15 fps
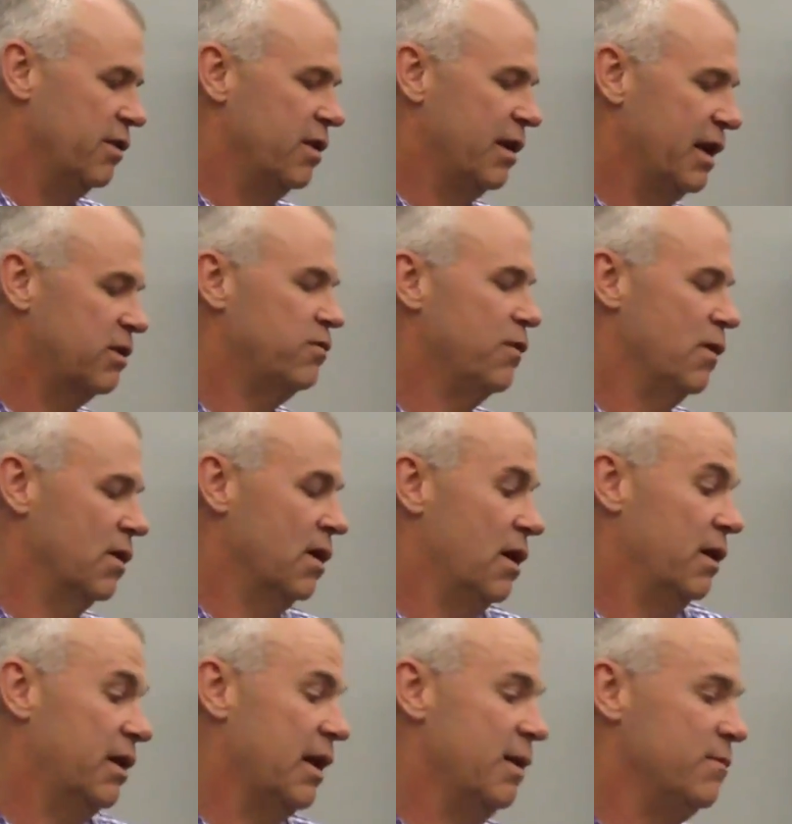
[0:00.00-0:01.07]
the, the next phone
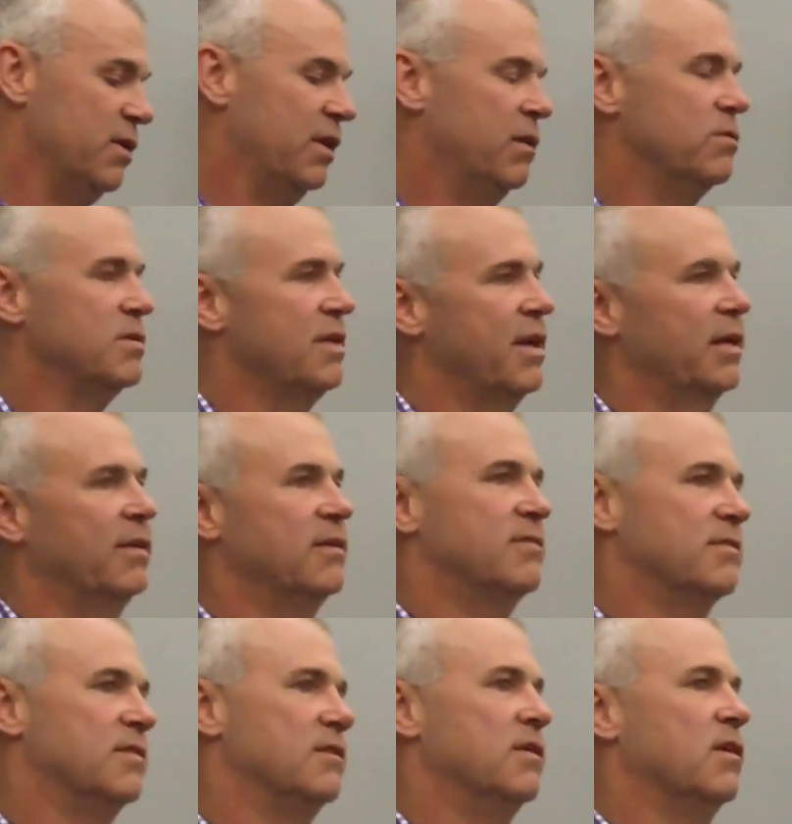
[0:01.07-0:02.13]
call came, and he was like,
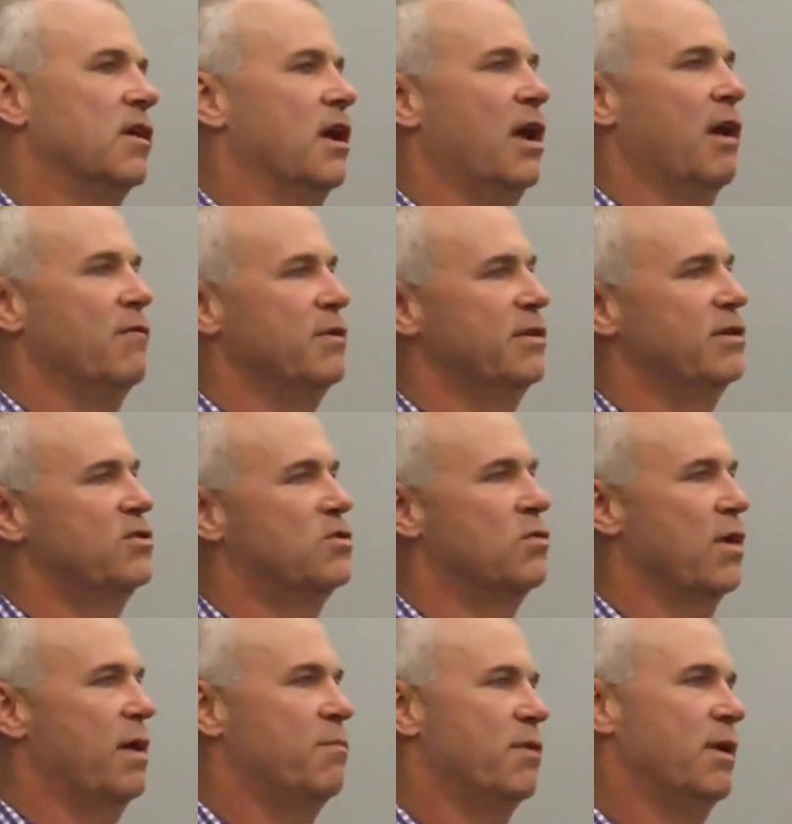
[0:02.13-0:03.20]
listen, everything's
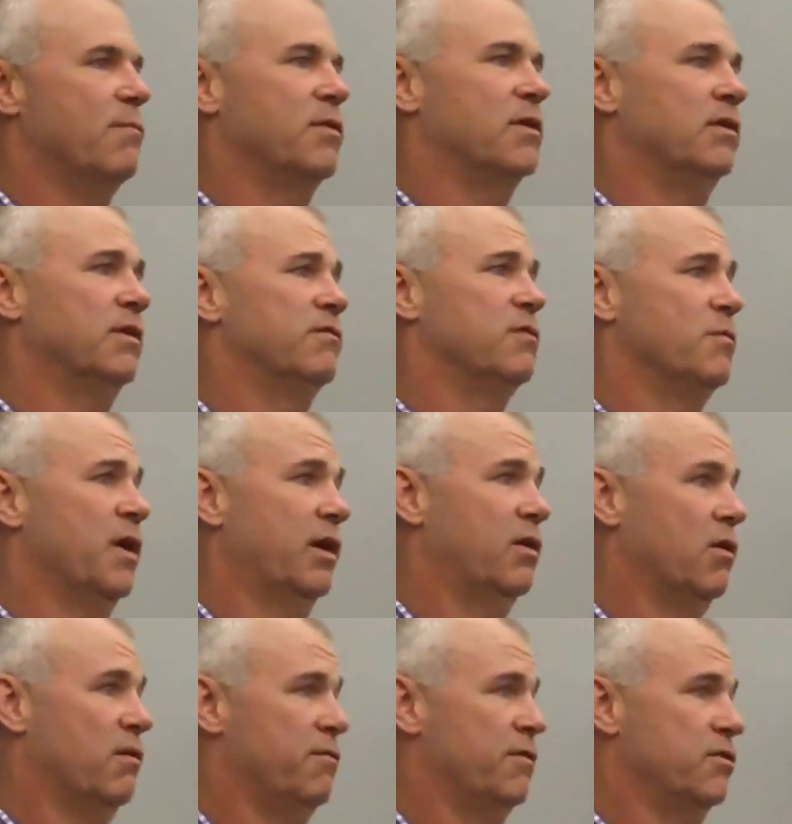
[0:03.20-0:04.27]
great, but I'm going to live at my
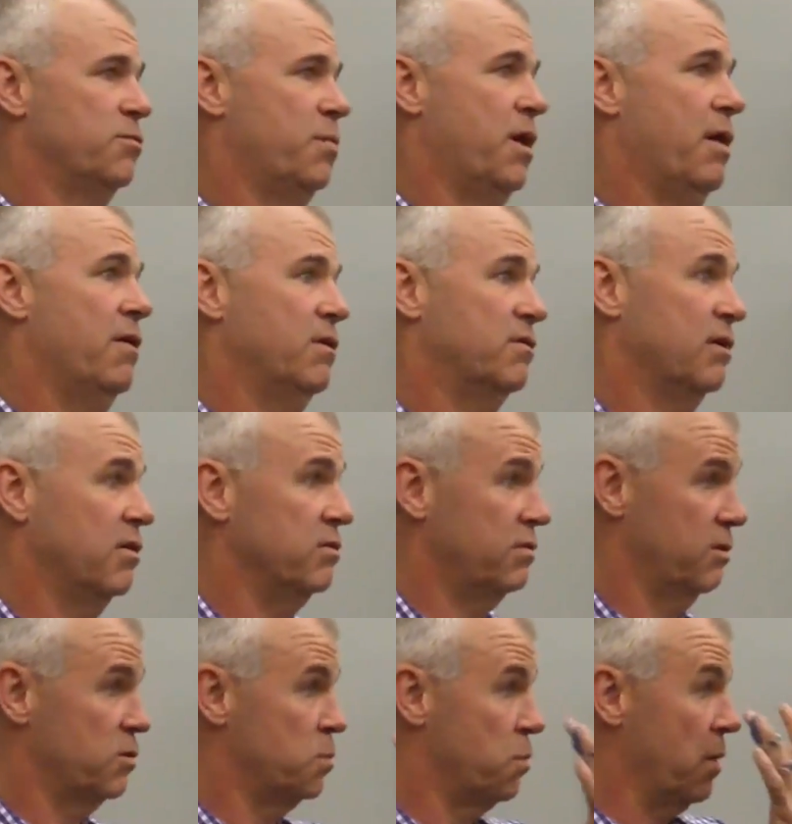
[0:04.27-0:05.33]
girlfriend's parents' house
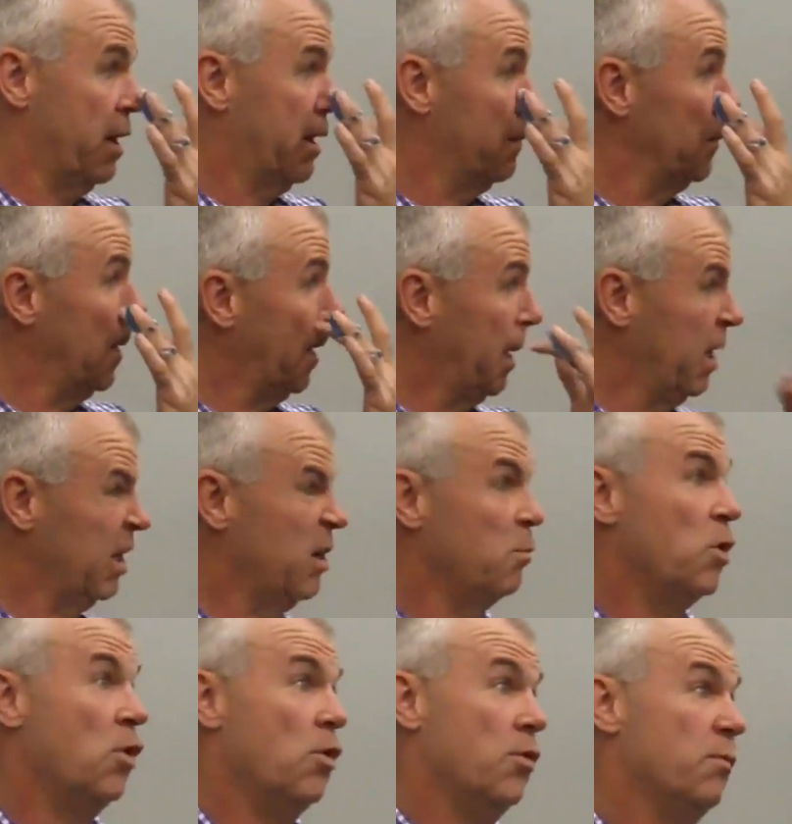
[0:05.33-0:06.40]
this break. I'm not going to come
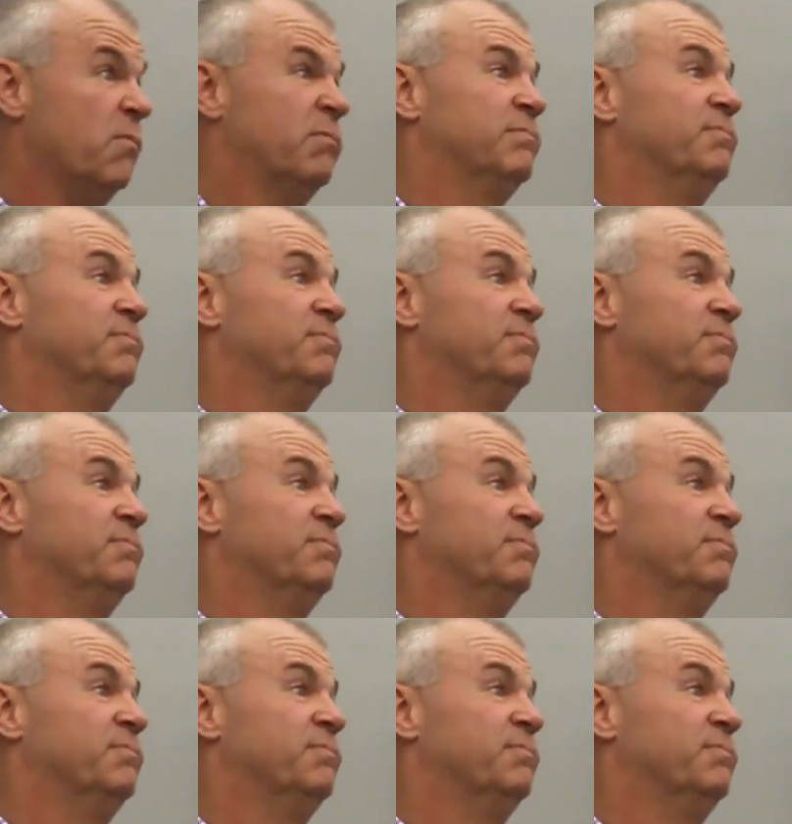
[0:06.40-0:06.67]
home.